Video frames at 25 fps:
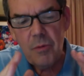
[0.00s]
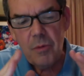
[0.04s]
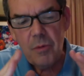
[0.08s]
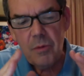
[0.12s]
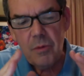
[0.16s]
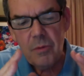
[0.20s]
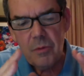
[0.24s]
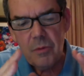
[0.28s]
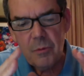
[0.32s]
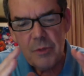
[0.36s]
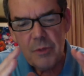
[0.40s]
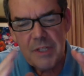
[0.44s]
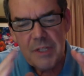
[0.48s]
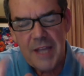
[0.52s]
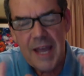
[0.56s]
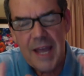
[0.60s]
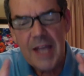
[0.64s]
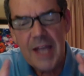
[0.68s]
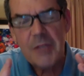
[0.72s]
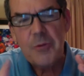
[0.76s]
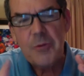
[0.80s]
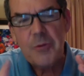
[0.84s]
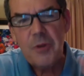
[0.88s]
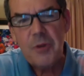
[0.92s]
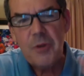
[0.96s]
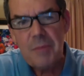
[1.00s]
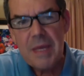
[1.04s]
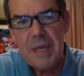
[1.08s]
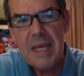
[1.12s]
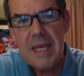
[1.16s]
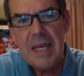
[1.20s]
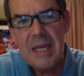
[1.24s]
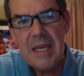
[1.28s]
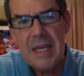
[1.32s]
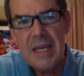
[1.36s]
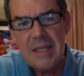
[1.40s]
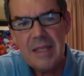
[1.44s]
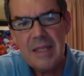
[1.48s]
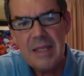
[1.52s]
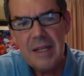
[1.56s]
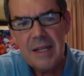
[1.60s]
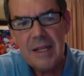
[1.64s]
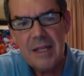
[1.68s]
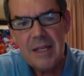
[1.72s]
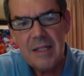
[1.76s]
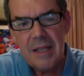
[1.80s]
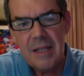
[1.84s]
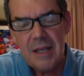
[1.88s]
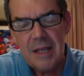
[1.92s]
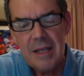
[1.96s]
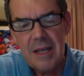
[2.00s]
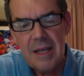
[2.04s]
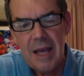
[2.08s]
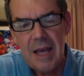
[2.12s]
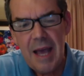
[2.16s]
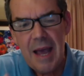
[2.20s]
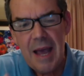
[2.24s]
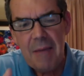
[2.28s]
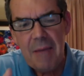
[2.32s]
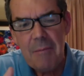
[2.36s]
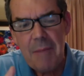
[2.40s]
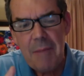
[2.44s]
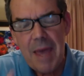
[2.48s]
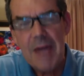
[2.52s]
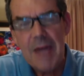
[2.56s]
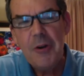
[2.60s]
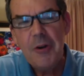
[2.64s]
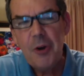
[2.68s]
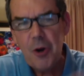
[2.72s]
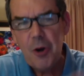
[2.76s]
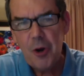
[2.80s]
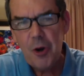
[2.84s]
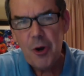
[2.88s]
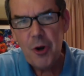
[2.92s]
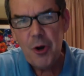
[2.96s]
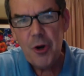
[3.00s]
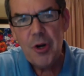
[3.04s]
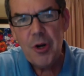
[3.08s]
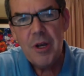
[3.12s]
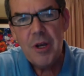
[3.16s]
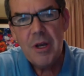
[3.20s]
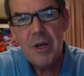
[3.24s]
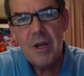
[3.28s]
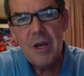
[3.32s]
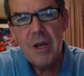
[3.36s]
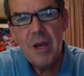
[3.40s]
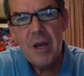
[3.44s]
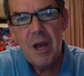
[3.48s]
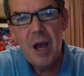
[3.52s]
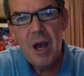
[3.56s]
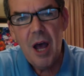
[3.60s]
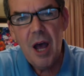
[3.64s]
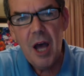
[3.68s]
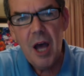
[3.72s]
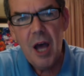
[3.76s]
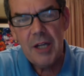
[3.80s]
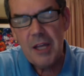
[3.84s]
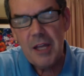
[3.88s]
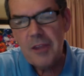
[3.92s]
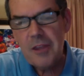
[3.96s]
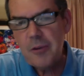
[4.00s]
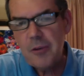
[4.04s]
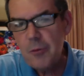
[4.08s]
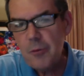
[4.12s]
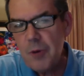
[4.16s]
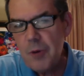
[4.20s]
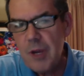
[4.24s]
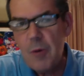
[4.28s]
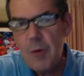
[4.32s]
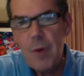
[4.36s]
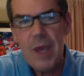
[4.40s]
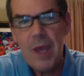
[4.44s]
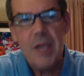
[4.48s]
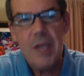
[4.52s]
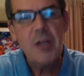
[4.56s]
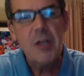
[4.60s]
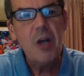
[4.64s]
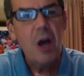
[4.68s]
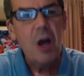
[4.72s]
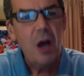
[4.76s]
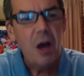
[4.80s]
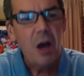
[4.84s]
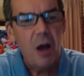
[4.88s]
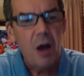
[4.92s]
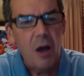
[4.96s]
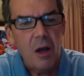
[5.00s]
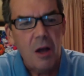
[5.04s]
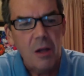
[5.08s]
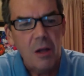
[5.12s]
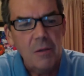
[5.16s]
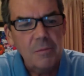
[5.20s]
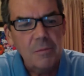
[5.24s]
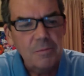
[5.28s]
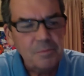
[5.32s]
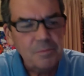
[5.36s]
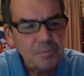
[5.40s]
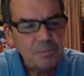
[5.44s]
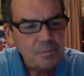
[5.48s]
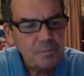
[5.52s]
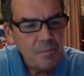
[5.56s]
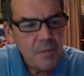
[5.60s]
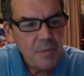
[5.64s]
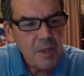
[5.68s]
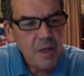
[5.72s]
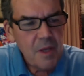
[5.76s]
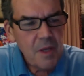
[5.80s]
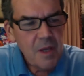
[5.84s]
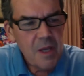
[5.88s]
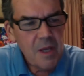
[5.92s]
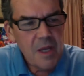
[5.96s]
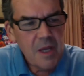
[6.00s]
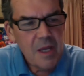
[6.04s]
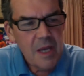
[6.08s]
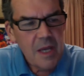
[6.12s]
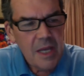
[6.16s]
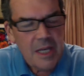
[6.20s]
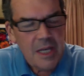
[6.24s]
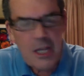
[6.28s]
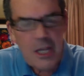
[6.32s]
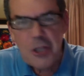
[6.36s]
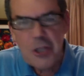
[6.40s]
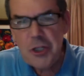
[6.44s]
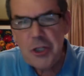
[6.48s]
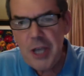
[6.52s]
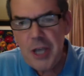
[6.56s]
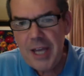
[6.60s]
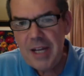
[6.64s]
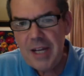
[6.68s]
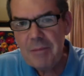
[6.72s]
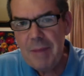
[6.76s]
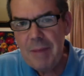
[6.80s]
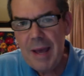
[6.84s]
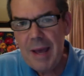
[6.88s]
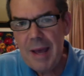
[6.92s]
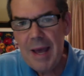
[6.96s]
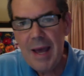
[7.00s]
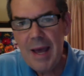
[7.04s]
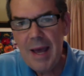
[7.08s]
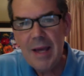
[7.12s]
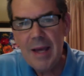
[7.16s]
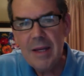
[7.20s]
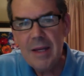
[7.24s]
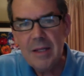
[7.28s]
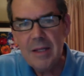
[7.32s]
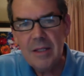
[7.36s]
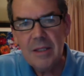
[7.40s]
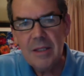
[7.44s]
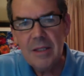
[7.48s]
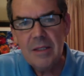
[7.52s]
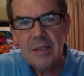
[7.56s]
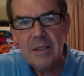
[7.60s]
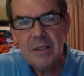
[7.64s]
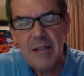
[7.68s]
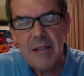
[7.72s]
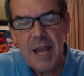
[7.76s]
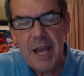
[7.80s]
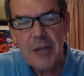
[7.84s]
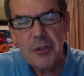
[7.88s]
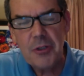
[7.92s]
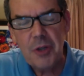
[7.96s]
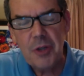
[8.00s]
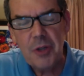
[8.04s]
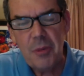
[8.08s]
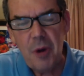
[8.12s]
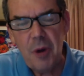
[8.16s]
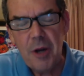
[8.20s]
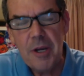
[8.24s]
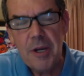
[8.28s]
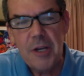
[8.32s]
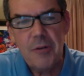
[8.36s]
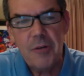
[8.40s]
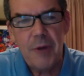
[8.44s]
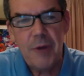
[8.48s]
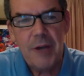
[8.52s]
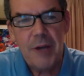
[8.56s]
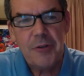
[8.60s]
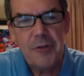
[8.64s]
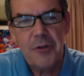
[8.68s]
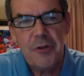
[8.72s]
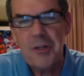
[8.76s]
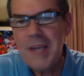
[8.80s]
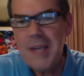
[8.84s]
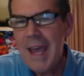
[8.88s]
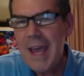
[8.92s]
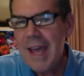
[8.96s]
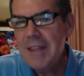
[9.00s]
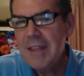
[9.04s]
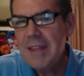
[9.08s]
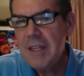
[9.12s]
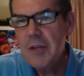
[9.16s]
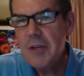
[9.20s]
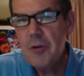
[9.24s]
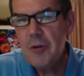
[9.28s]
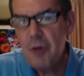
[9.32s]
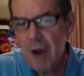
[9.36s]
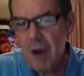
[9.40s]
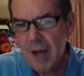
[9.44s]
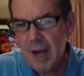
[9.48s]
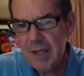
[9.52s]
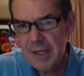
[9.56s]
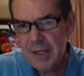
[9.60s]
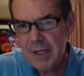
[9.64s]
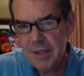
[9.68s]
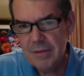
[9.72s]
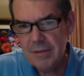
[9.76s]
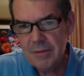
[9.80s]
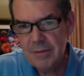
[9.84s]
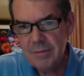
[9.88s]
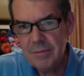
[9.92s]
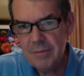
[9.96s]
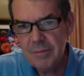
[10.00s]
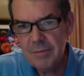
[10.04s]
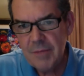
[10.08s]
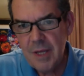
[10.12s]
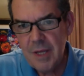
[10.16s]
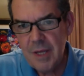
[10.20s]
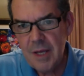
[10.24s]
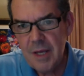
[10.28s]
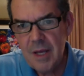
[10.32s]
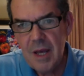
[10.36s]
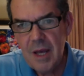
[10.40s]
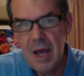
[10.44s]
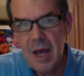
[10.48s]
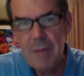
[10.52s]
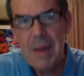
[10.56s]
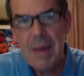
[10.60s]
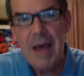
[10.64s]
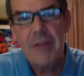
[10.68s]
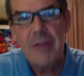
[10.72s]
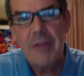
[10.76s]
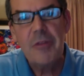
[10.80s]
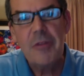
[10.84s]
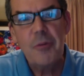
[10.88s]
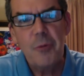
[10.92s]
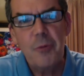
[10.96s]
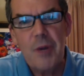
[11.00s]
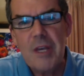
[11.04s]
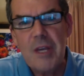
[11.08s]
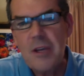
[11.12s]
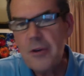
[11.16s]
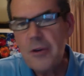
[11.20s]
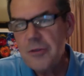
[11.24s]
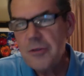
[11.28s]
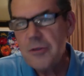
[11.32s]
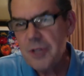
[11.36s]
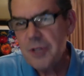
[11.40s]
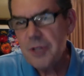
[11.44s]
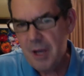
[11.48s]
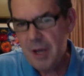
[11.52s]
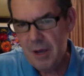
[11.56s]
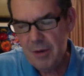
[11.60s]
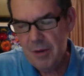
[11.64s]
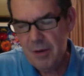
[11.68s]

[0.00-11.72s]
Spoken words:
resounds with me I met her on a three-way call initiated by National Marketing Director Kathy Crockett about 3 years ago.